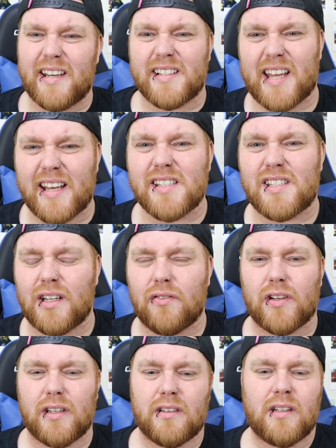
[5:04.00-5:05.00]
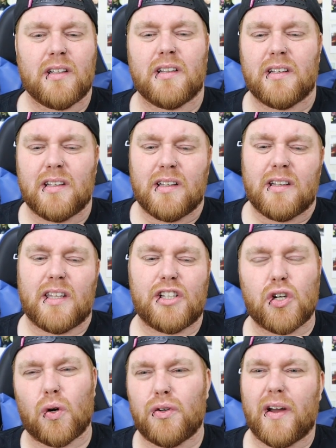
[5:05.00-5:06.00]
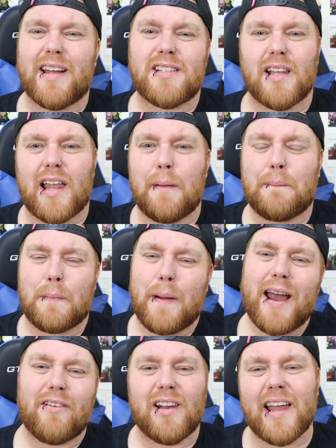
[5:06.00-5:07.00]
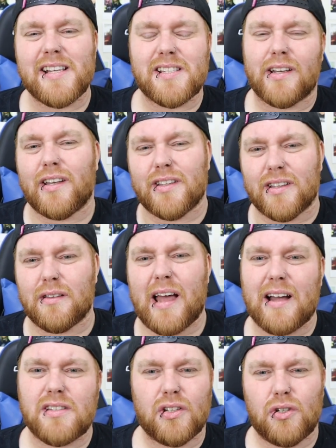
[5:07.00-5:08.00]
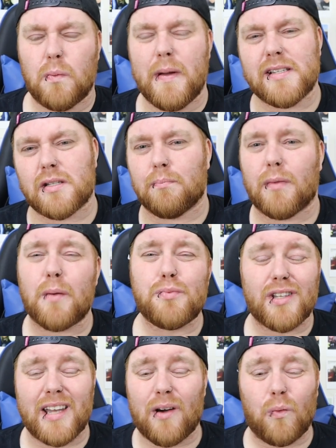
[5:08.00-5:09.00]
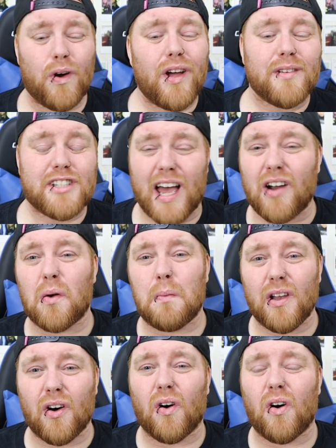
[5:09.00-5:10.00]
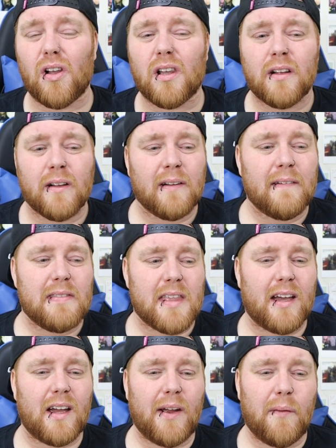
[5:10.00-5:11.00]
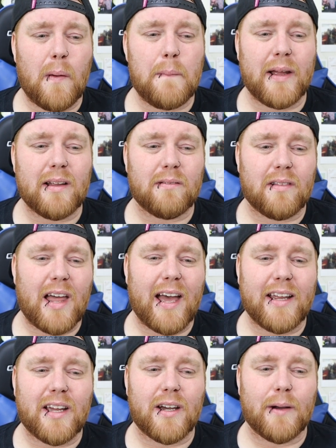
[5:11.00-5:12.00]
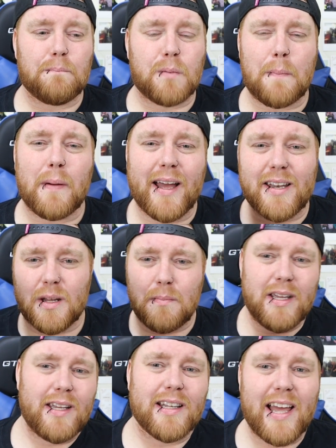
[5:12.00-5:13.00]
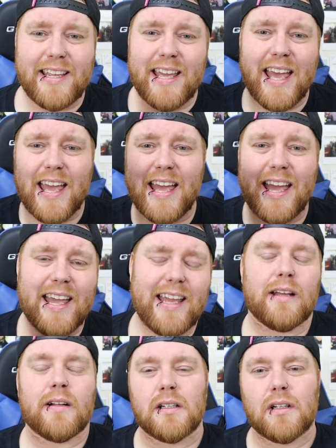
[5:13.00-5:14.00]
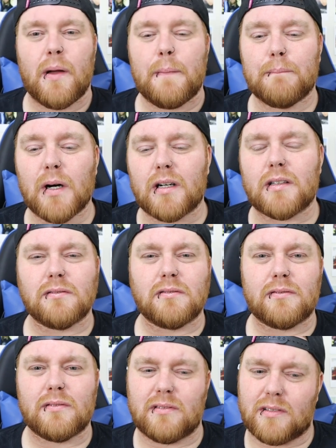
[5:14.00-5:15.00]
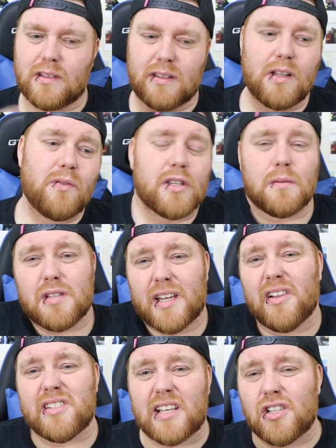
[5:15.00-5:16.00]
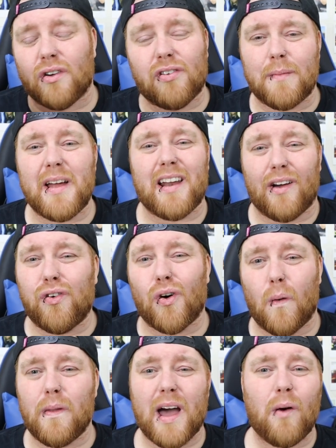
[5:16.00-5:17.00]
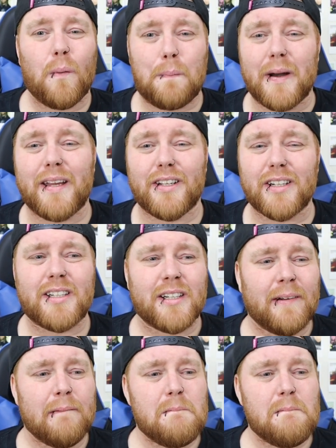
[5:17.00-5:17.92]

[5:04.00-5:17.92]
intensive and they showed you how to like prepare a lesson and how to do bits and bobs. So that weren't terrible at all. It was a bit like a propaganda meeting, like yay. But there were some skills I took from it and I thought that were pretty good.